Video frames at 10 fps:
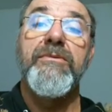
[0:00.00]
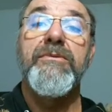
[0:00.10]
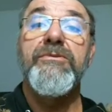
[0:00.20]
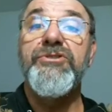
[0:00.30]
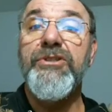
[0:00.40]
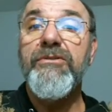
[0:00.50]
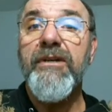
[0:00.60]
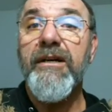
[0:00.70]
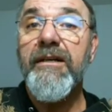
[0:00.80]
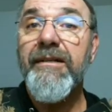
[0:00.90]

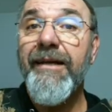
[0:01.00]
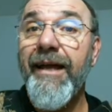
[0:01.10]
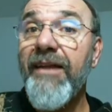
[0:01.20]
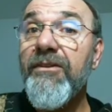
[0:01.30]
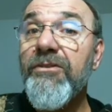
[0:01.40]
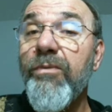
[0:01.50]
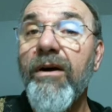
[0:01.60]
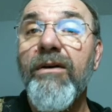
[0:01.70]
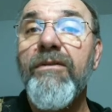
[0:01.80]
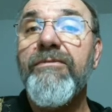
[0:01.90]
Judah and the
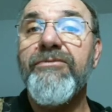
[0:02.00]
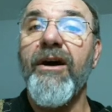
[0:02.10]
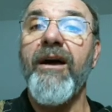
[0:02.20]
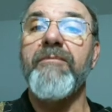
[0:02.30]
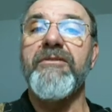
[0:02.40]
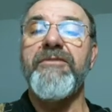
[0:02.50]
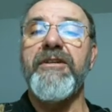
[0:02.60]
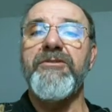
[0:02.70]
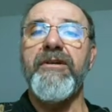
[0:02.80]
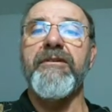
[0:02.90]
12 tribes of
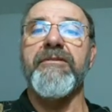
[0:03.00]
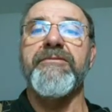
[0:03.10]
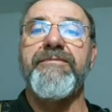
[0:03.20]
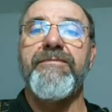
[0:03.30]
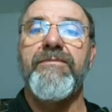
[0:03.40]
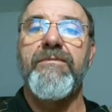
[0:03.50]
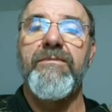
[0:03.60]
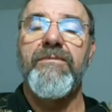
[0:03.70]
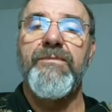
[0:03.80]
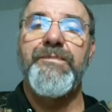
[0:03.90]
Israel.
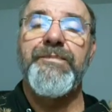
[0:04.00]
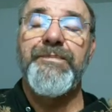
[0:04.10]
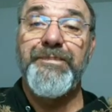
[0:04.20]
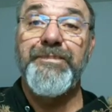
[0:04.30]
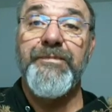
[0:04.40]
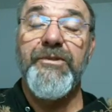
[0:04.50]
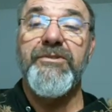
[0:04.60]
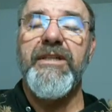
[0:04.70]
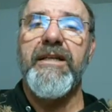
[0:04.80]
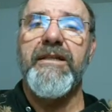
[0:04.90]
You
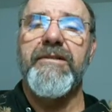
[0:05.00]
see,